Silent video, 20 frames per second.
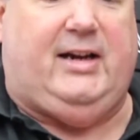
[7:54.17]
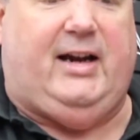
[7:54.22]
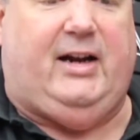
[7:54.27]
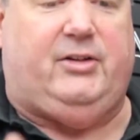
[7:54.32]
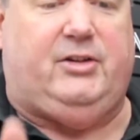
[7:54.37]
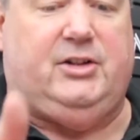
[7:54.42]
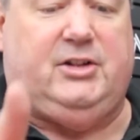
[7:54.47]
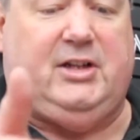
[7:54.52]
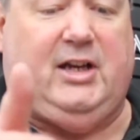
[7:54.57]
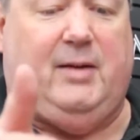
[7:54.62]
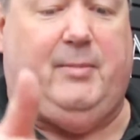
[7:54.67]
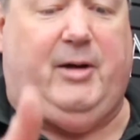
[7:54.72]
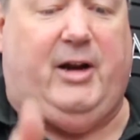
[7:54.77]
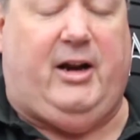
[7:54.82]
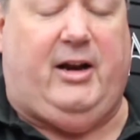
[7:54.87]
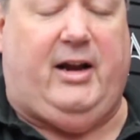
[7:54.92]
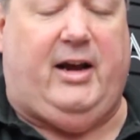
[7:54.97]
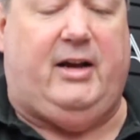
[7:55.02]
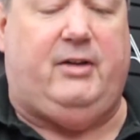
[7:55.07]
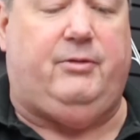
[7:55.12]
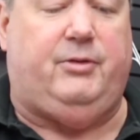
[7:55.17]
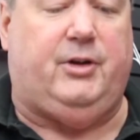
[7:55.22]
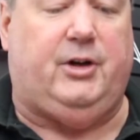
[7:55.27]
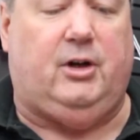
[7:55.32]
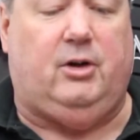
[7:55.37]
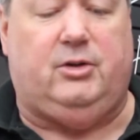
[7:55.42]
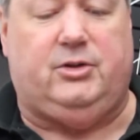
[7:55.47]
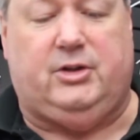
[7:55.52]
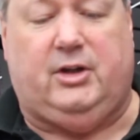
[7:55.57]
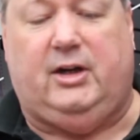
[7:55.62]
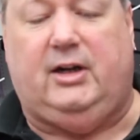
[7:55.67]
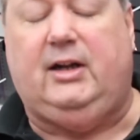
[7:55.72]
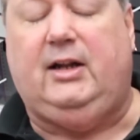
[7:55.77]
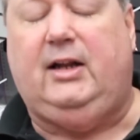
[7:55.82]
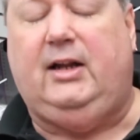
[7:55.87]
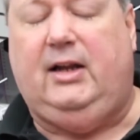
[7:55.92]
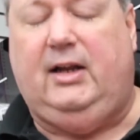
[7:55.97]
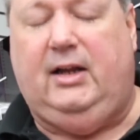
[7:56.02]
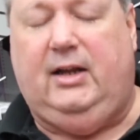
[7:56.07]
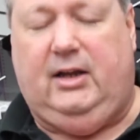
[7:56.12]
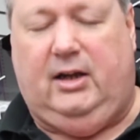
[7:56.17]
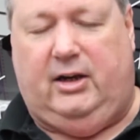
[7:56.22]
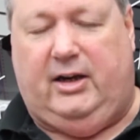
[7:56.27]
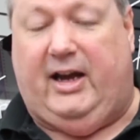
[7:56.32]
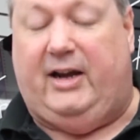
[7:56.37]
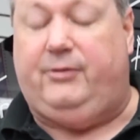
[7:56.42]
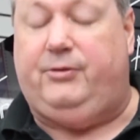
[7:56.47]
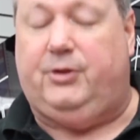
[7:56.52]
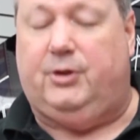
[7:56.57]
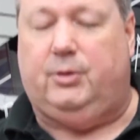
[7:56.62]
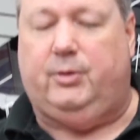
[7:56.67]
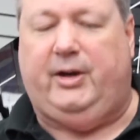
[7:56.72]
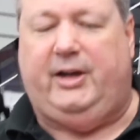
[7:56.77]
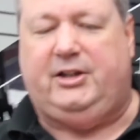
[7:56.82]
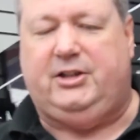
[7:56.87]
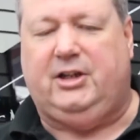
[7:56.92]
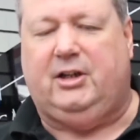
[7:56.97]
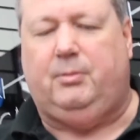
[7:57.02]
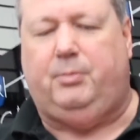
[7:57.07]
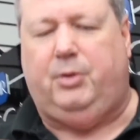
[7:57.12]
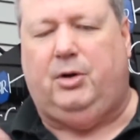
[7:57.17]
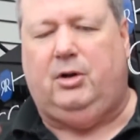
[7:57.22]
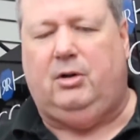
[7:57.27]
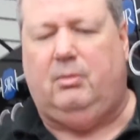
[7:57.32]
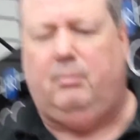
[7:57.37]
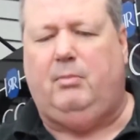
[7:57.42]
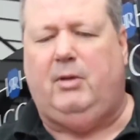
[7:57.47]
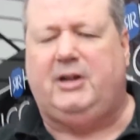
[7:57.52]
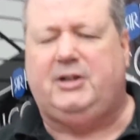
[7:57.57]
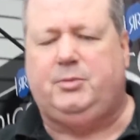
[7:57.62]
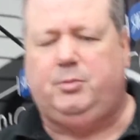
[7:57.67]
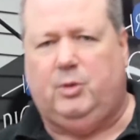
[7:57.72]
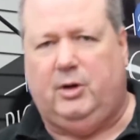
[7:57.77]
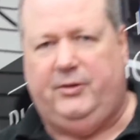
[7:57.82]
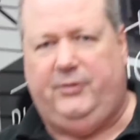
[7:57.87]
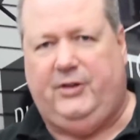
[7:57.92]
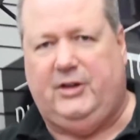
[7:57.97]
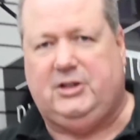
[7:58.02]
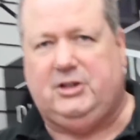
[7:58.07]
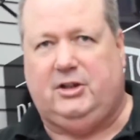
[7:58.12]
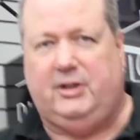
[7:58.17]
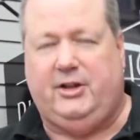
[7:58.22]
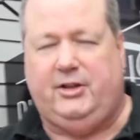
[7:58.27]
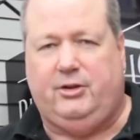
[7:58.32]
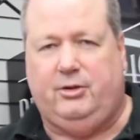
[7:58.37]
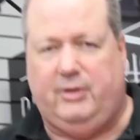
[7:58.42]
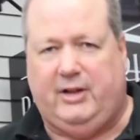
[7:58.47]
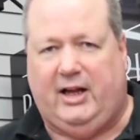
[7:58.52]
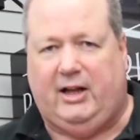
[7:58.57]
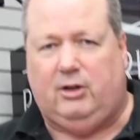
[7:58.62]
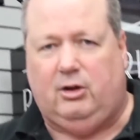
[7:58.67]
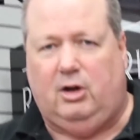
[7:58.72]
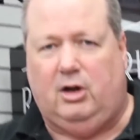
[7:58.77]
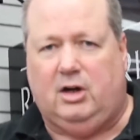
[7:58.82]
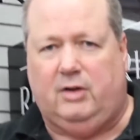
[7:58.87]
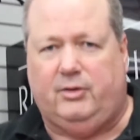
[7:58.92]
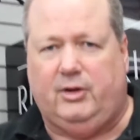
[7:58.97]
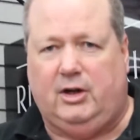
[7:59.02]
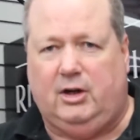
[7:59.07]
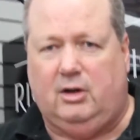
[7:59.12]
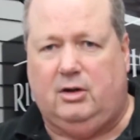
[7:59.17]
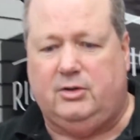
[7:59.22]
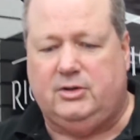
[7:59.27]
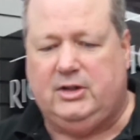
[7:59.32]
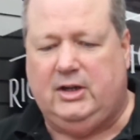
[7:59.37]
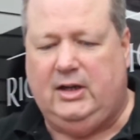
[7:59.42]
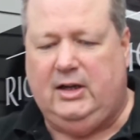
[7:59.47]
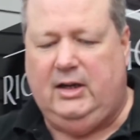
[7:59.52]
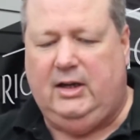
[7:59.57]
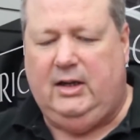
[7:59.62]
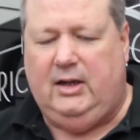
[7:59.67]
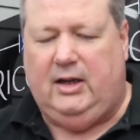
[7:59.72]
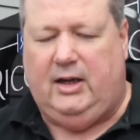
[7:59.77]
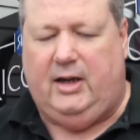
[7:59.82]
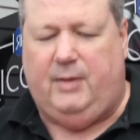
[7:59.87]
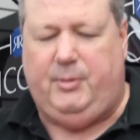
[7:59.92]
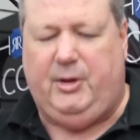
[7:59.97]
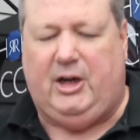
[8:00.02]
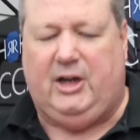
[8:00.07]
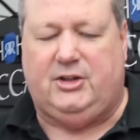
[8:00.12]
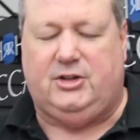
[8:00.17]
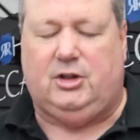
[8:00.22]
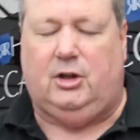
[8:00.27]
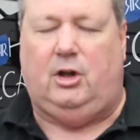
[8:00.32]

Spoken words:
out, it's got about a 9-foot hose on it, a 9-foot reach. It'll pull much more efficiently through that long of a hose, and because the